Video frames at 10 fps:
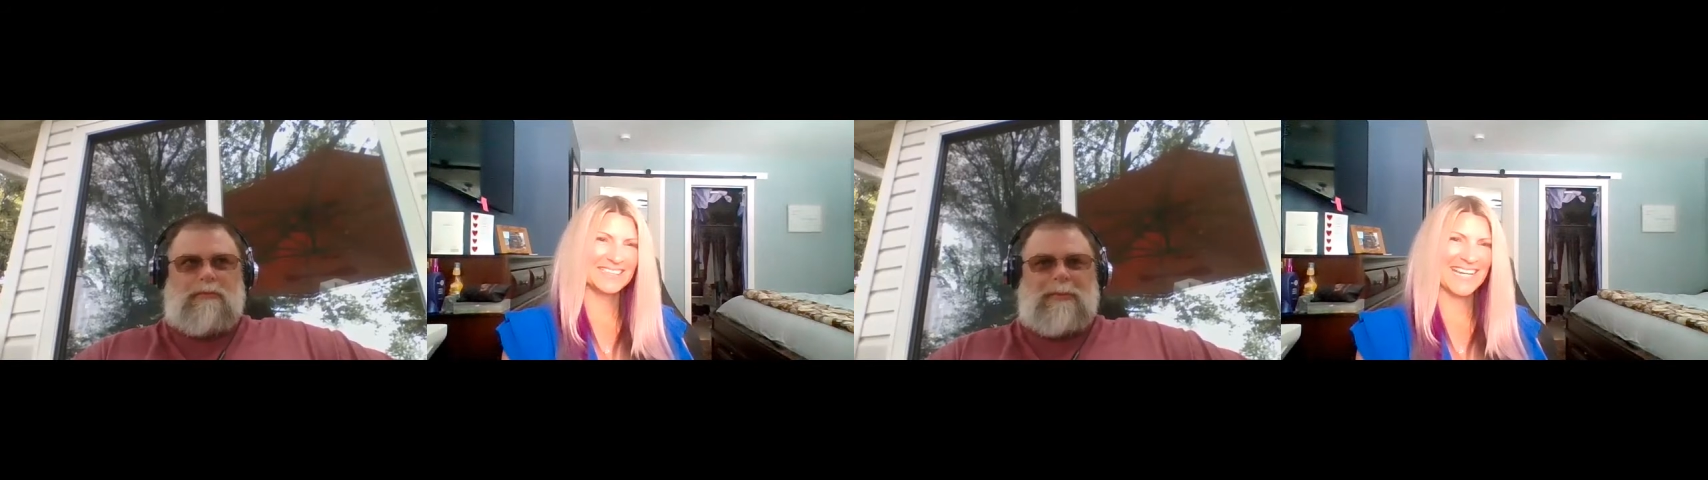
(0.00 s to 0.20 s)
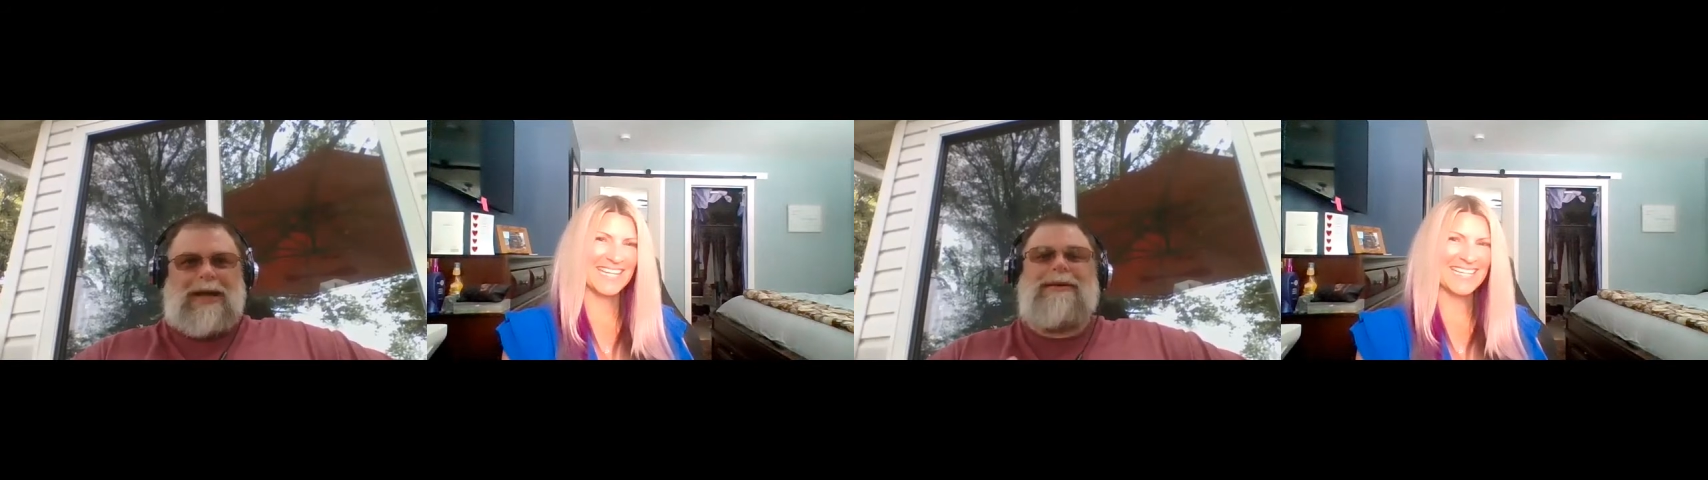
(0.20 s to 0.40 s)

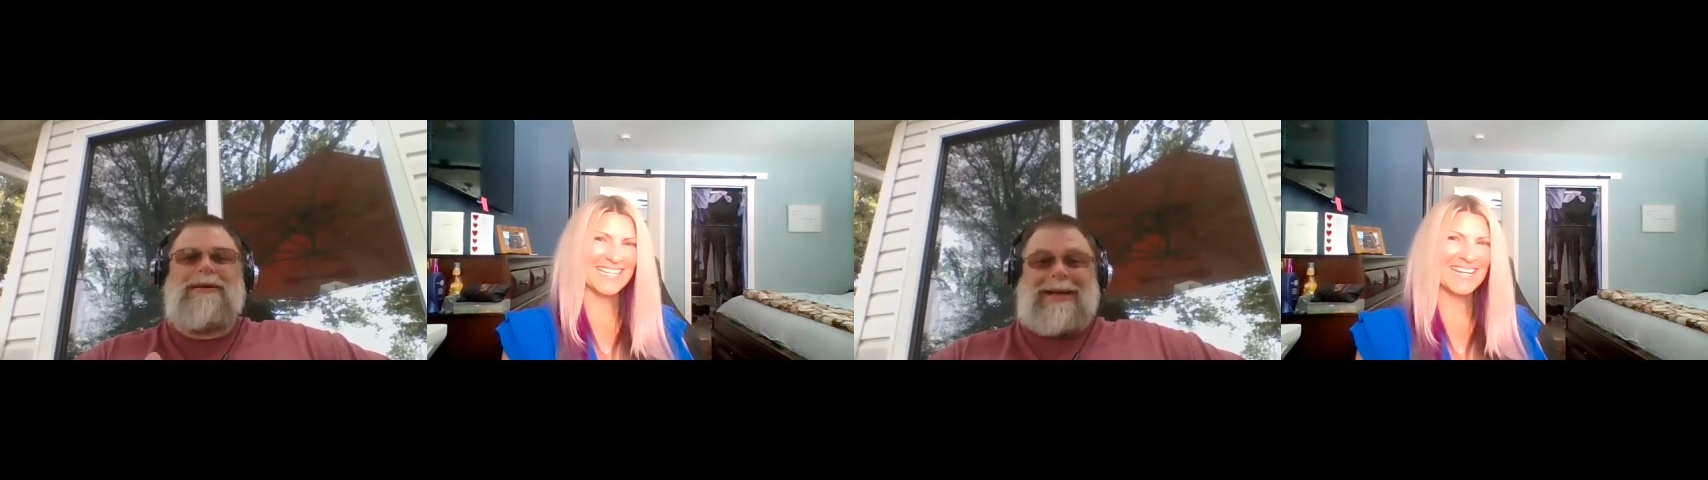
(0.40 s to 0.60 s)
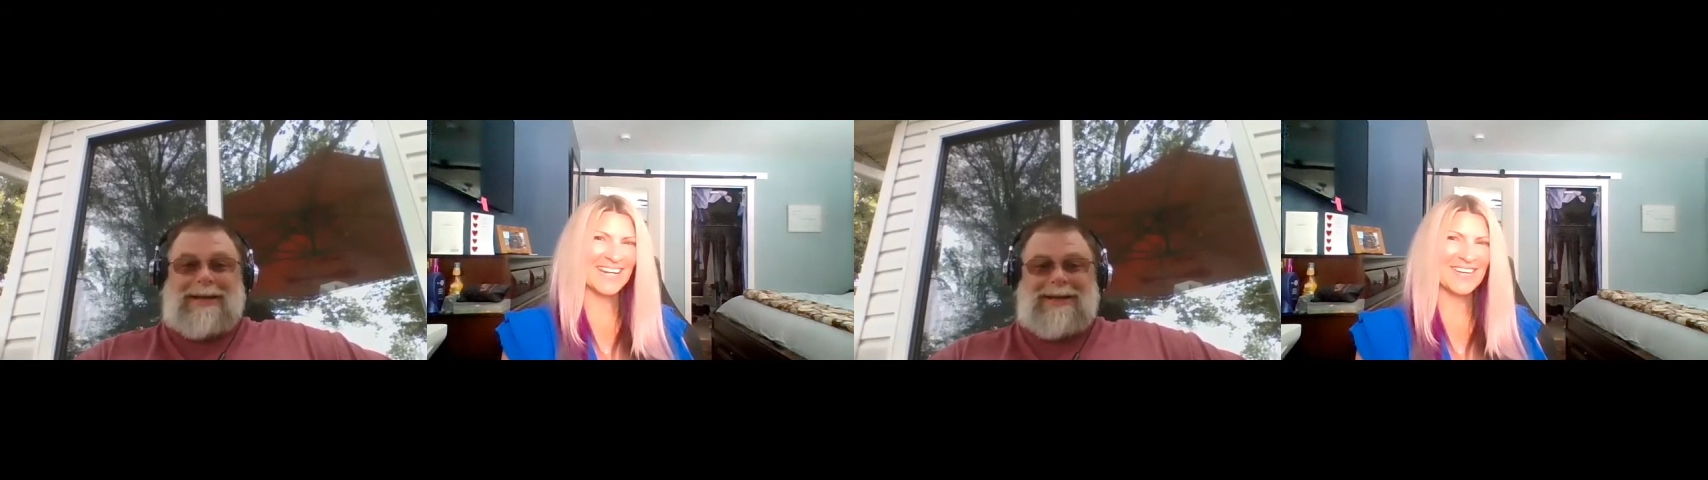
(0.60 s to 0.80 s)

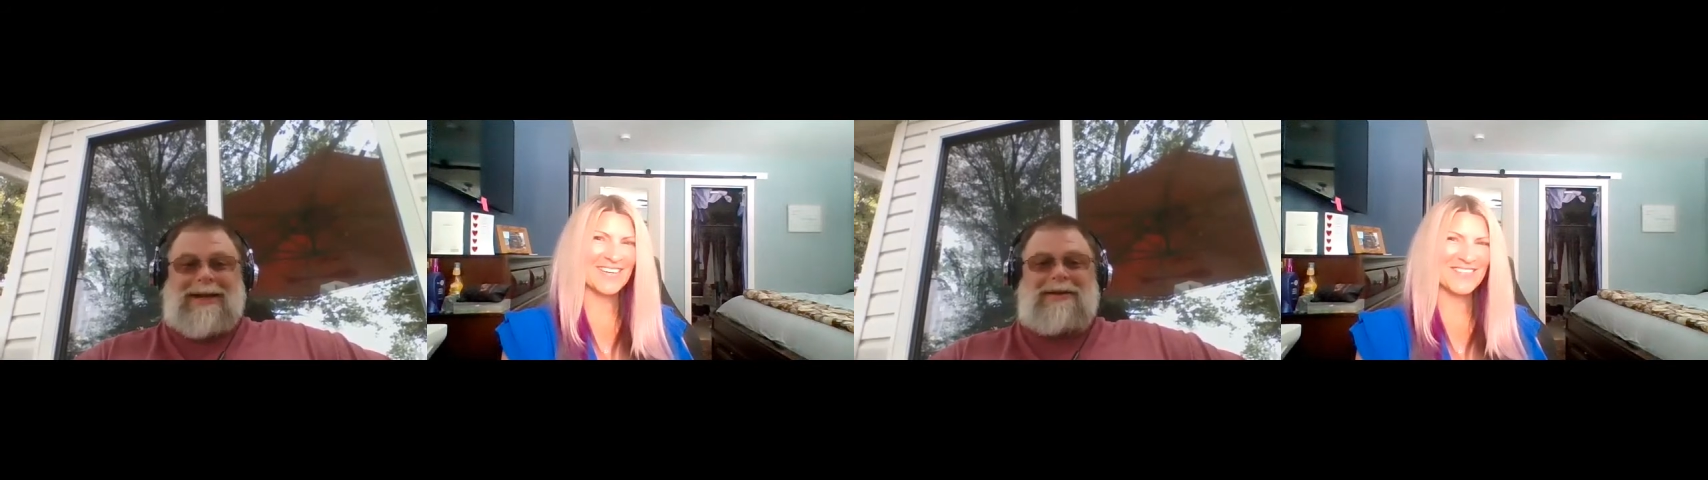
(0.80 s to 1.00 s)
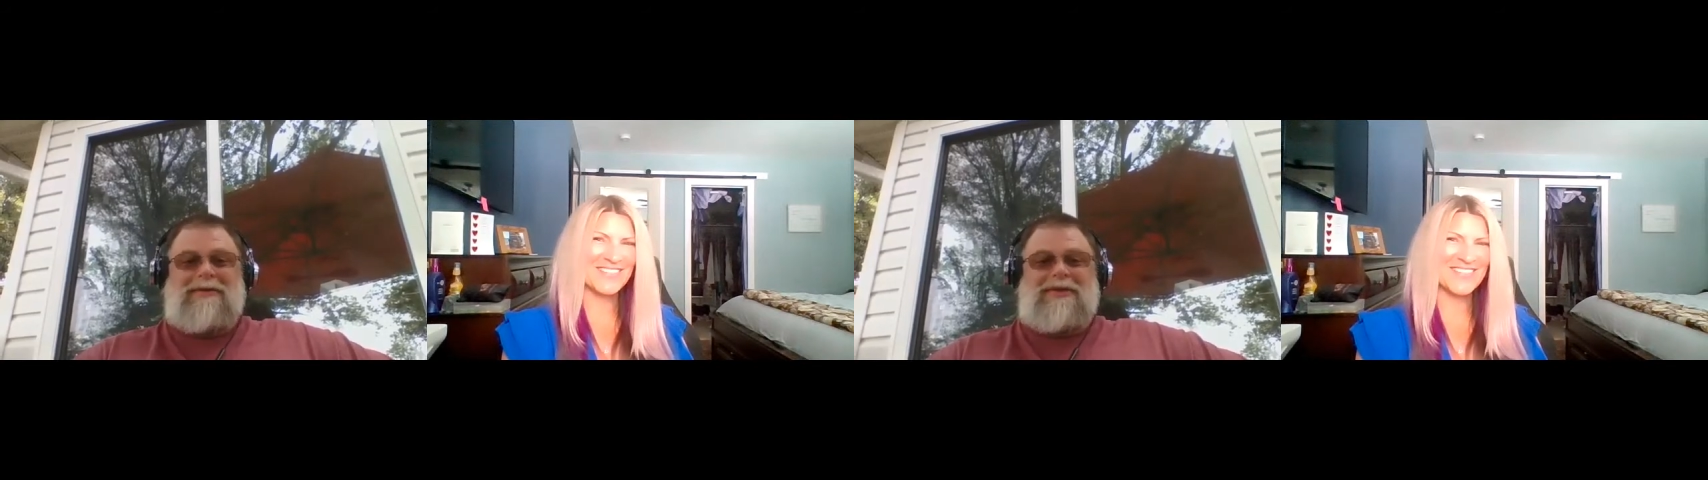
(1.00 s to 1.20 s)
taking
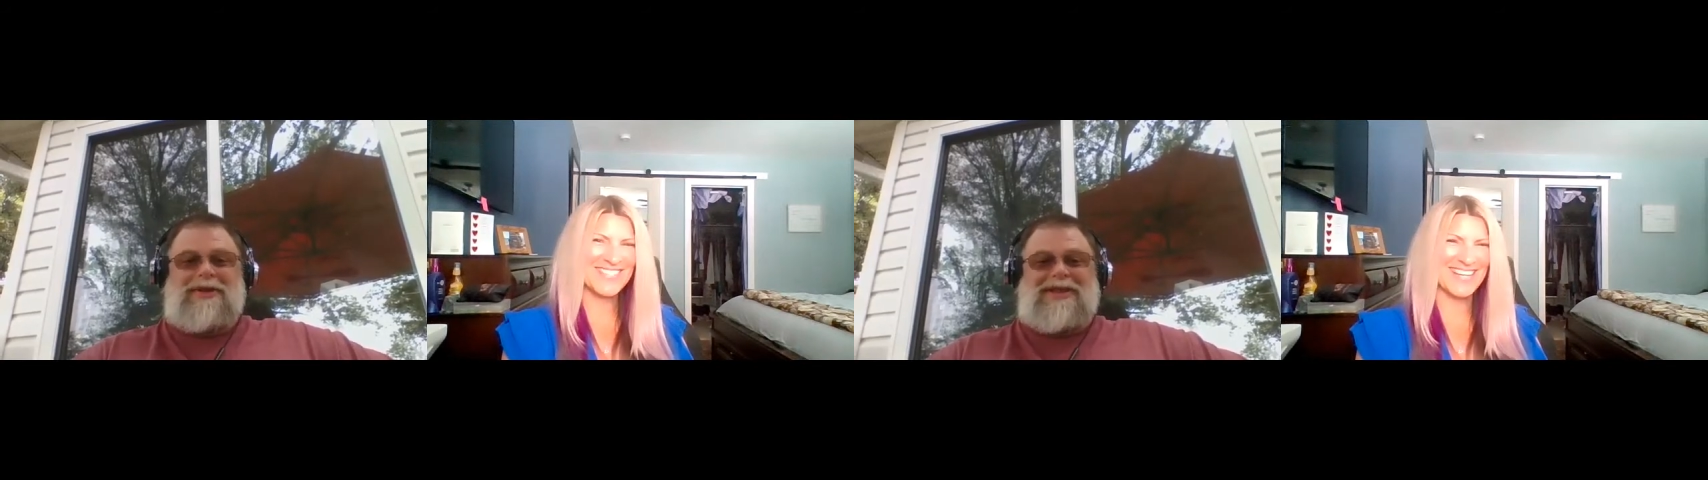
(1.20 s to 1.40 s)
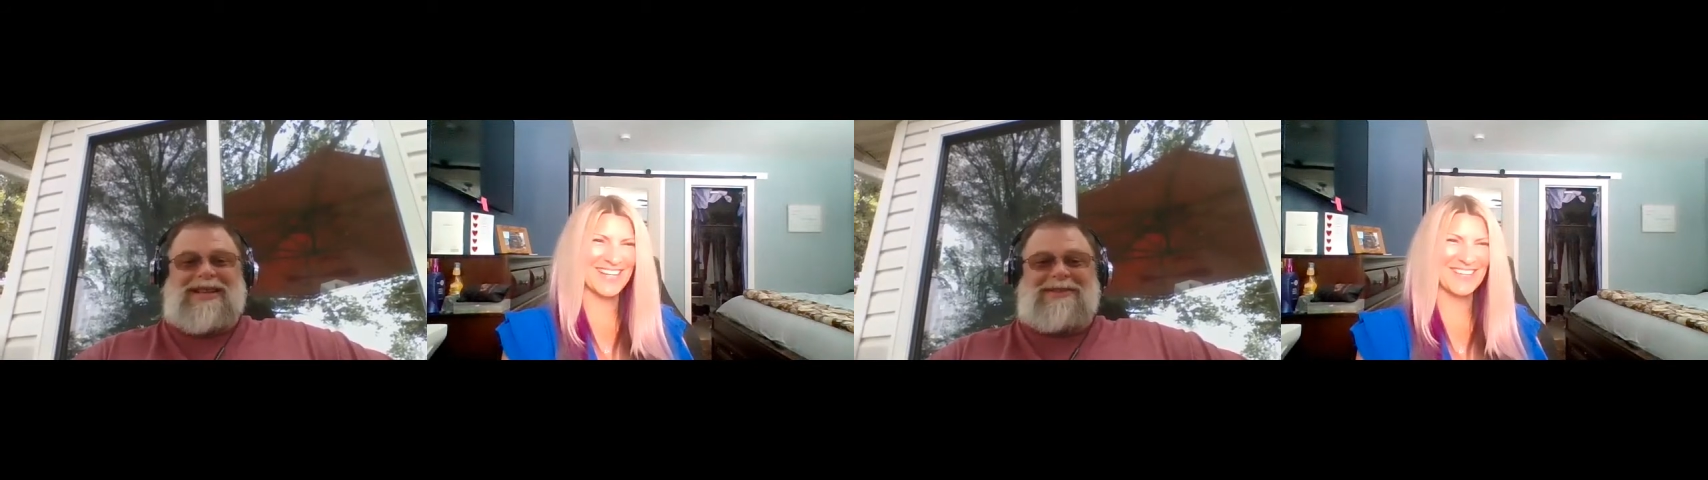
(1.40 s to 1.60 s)
care of
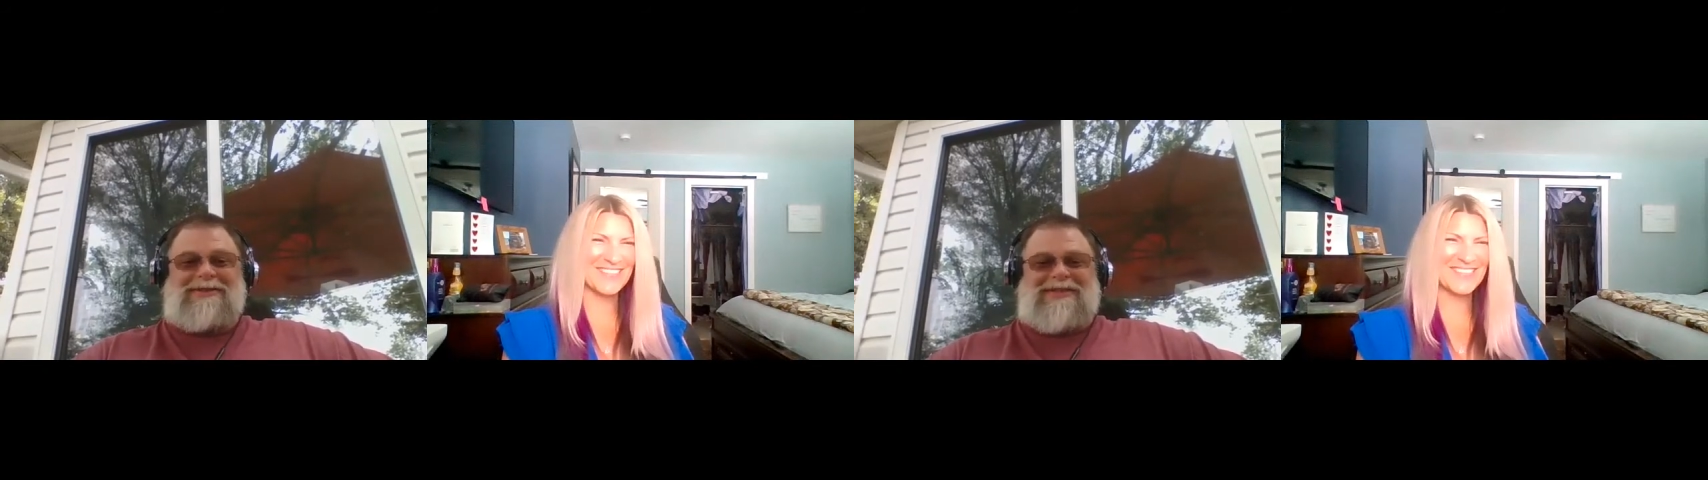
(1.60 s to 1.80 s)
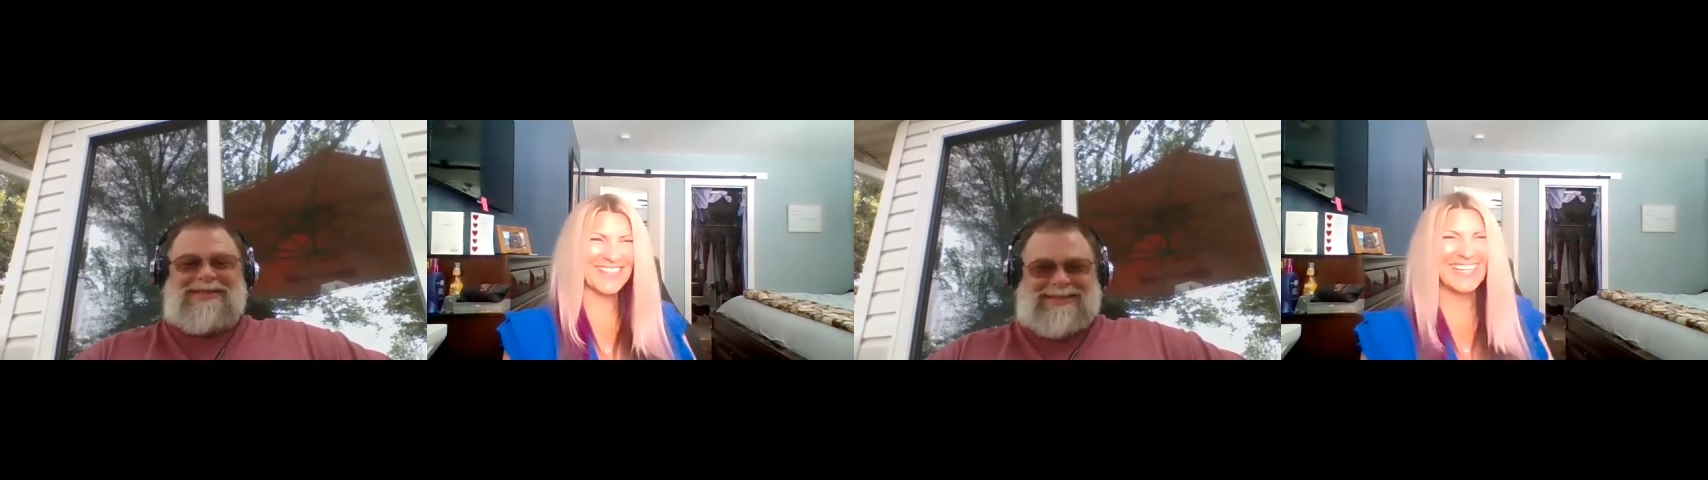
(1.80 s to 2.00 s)
yourself.